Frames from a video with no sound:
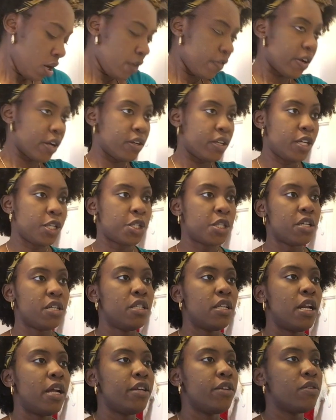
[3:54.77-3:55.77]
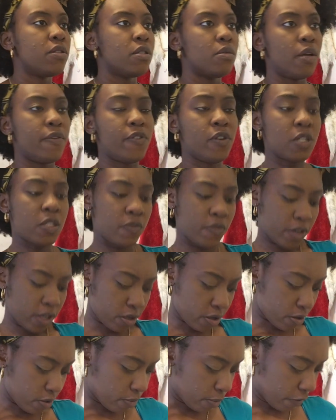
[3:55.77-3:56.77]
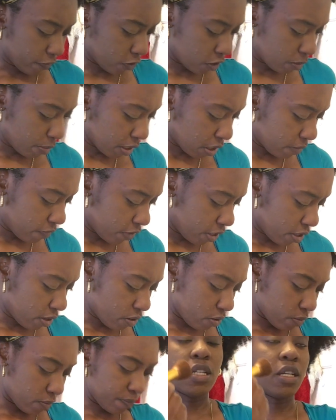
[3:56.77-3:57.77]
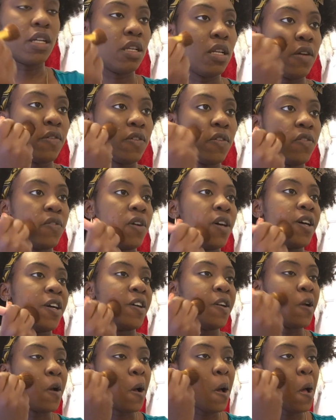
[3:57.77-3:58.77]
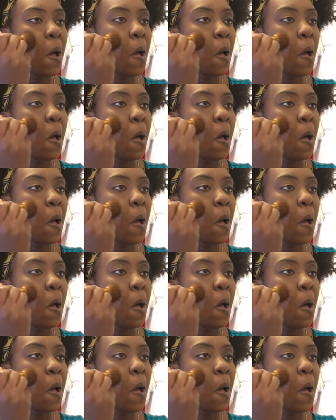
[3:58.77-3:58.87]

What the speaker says: foundation that I used in my first makeup video. I can never find